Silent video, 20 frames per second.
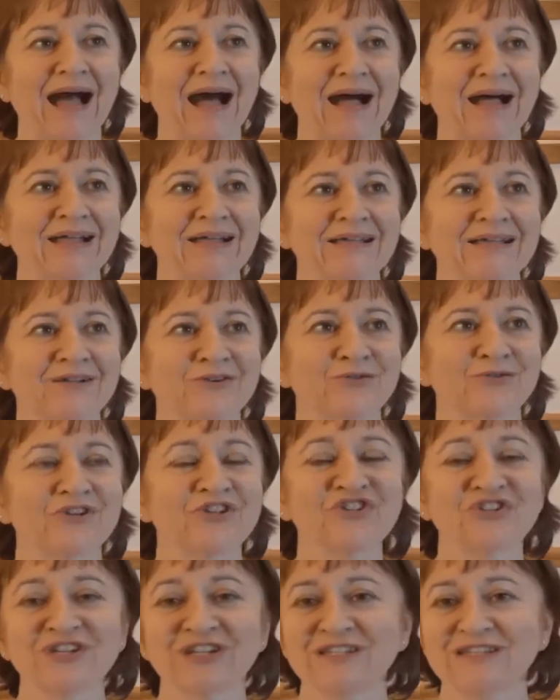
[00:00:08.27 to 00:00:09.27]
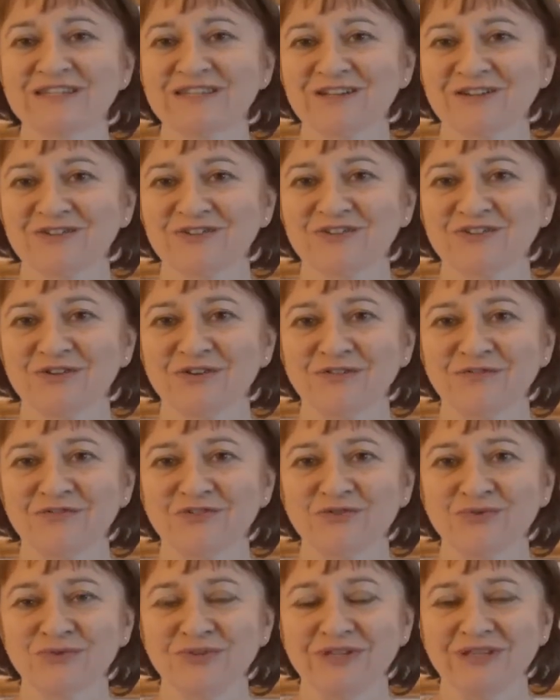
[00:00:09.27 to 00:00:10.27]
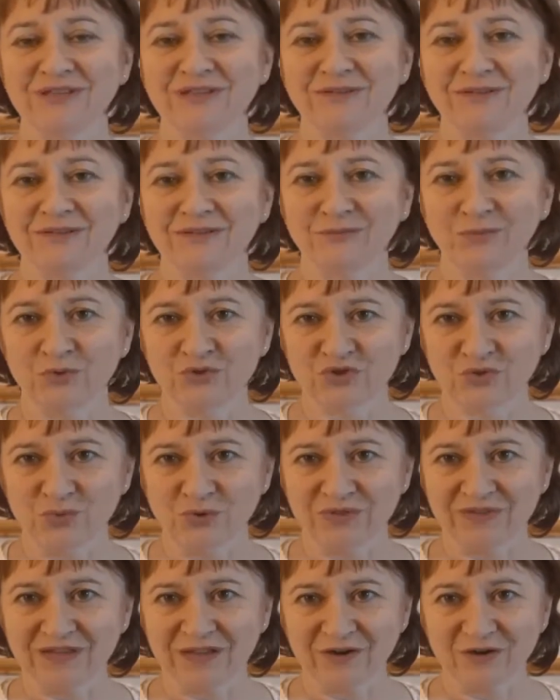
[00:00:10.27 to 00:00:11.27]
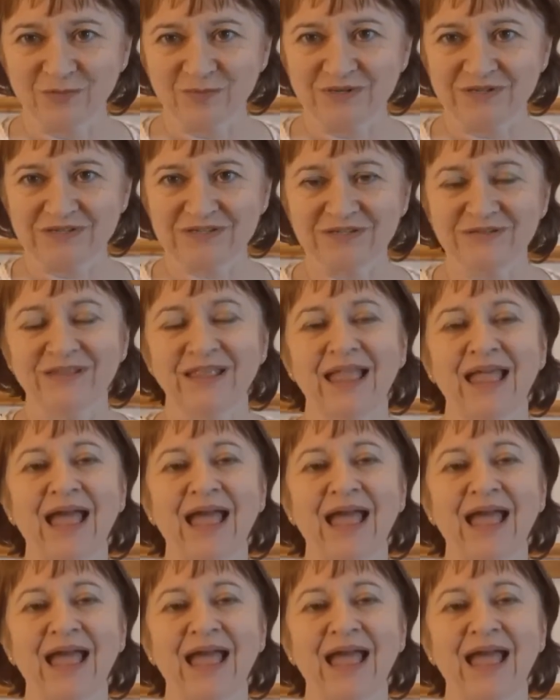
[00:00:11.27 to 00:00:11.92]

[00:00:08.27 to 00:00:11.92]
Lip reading: I originally started off doing one-to-one therapies